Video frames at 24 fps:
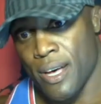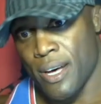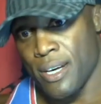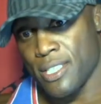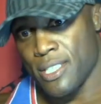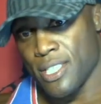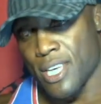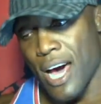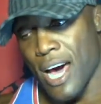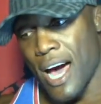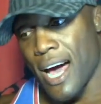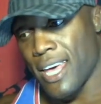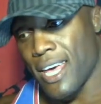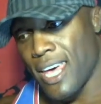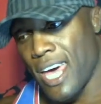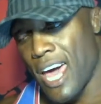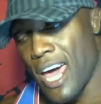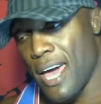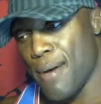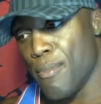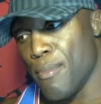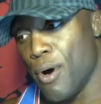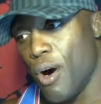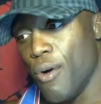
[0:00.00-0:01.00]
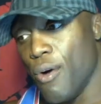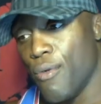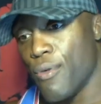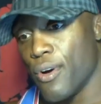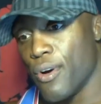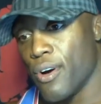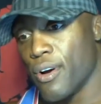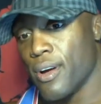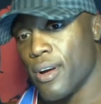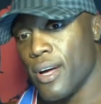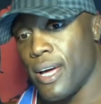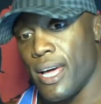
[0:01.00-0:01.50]
Scott came
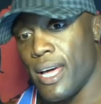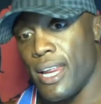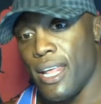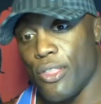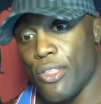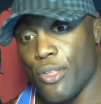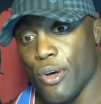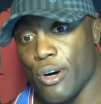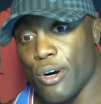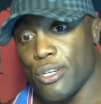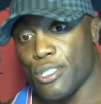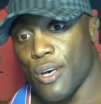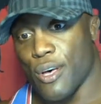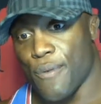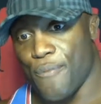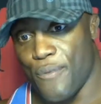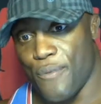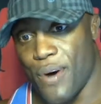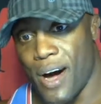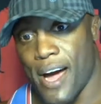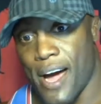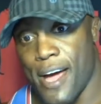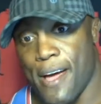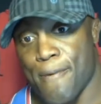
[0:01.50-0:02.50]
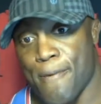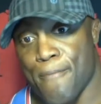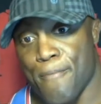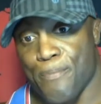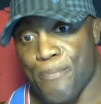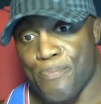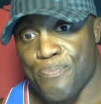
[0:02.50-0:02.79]
over and he throws a fight,